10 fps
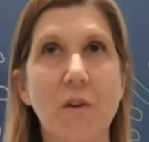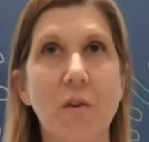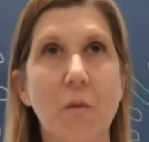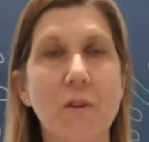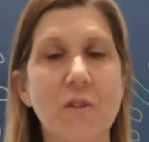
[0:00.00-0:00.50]

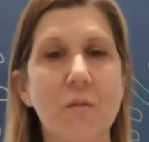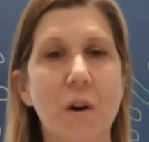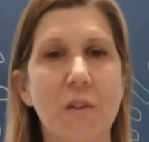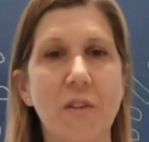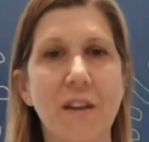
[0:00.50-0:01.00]
don't always do
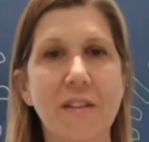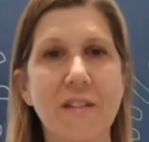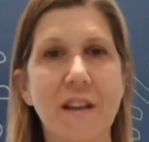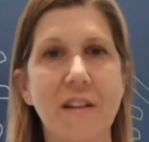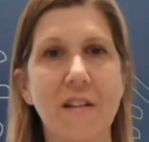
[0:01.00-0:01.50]
all the
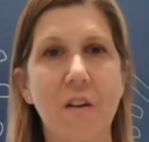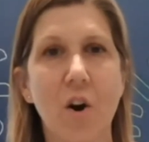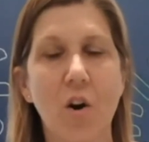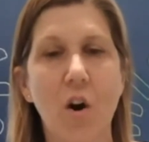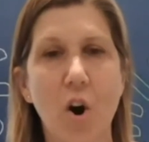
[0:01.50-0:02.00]
things that
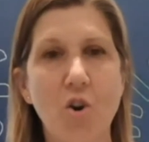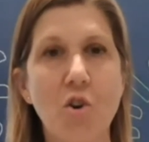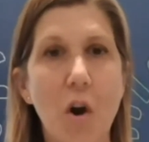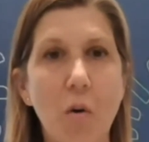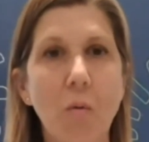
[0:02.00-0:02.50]
are, are
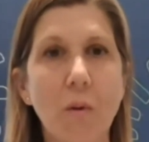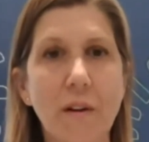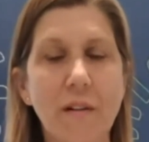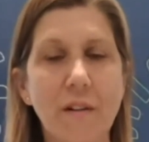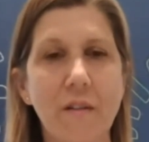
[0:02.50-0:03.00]

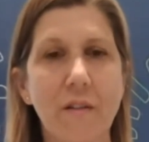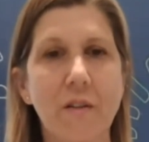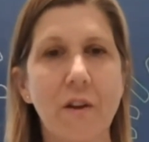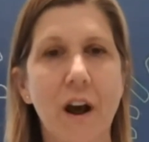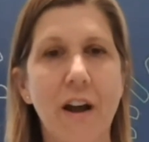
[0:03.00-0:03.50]
known
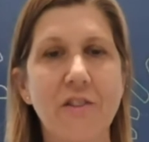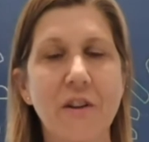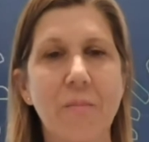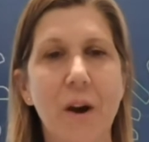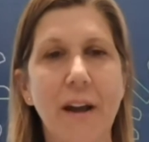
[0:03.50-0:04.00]
good
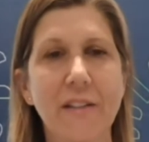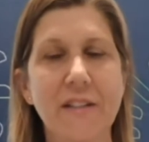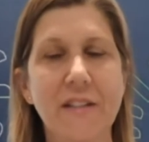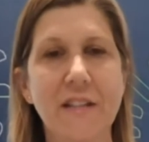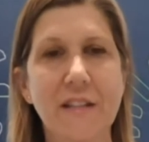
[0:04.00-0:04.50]
hygiene
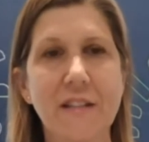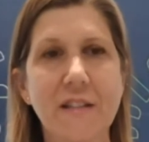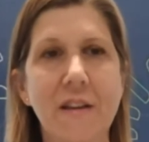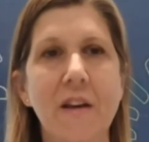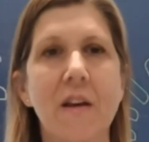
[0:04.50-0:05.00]

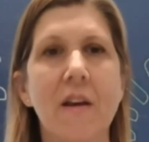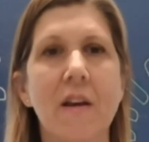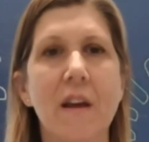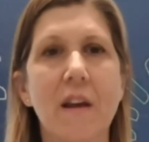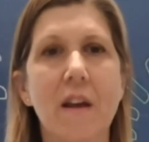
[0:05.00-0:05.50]
practices
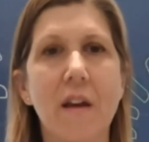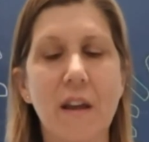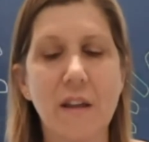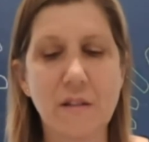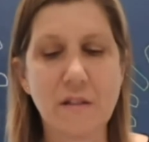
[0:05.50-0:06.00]

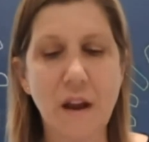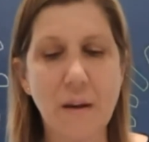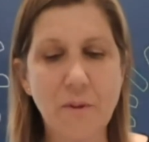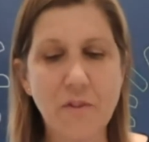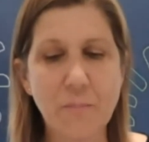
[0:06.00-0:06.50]
in
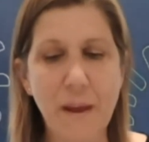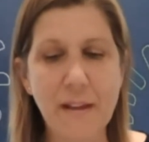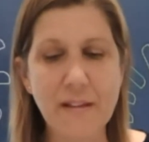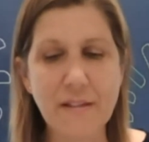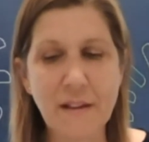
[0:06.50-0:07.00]

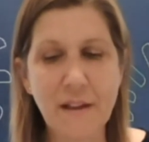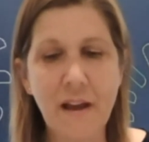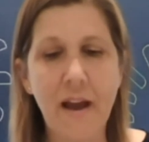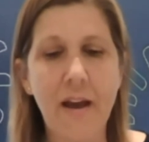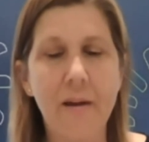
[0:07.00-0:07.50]
cyberspace.
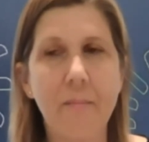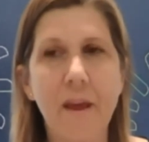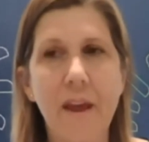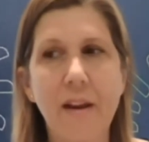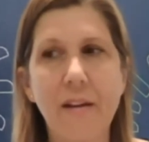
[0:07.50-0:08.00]

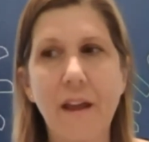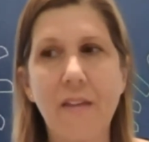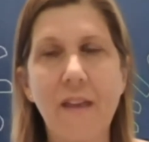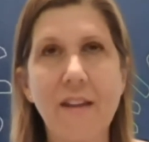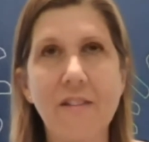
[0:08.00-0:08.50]
Um, and,
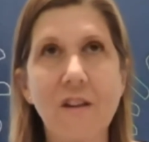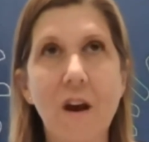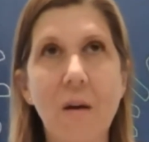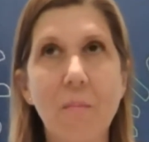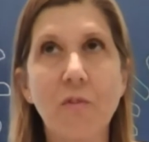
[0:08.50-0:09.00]
and that's
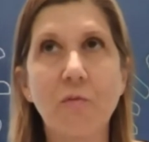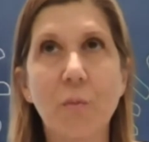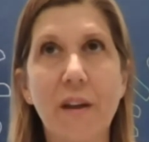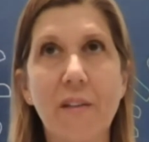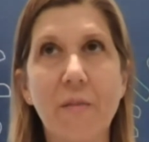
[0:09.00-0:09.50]
coupled
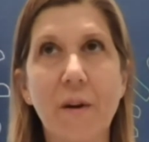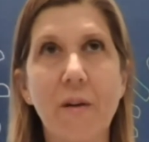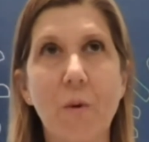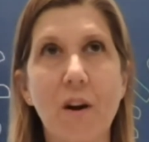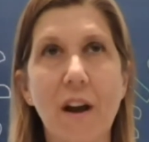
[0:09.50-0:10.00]
with,
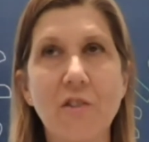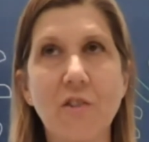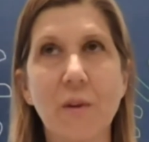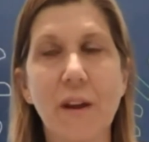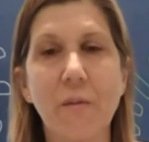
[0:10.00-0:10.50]
right, we're not
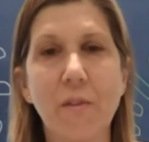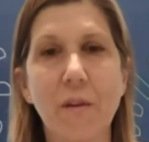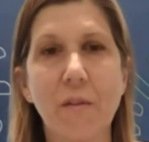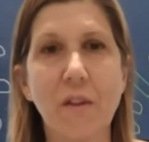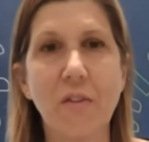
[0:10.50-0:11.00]
doing
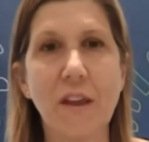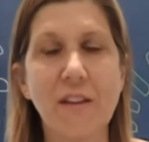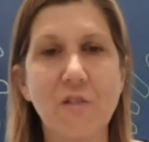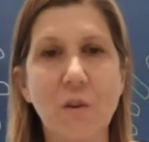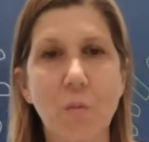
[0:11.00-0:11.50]
the, the
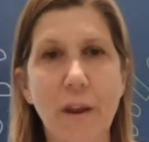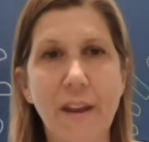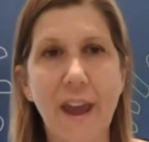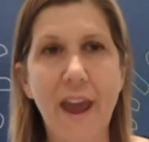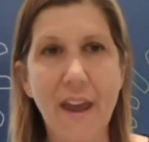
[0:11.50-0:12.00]
things that we
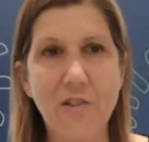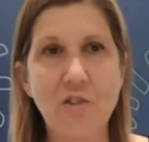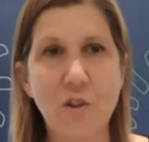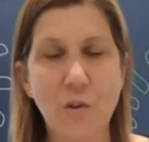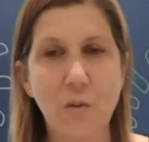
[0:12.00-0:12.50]
can
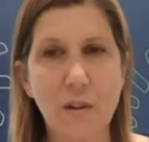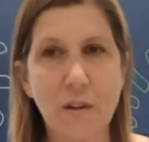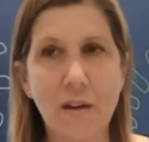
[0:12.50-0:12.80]
do